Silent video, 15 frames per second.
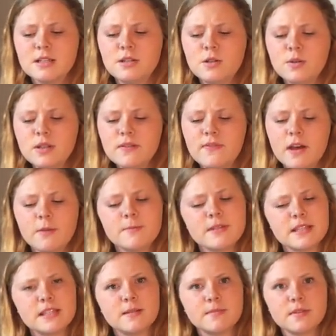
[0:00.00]
Newly developed
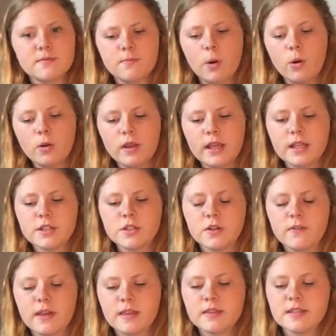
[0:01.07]
systems of polling and
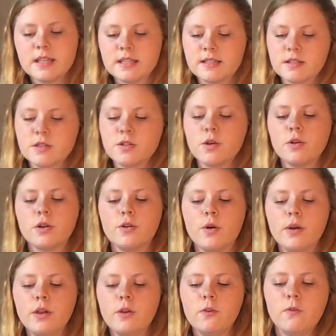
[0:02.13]
surveying the citizens showed a
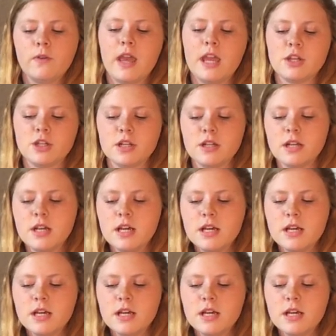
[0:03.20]
growing unification,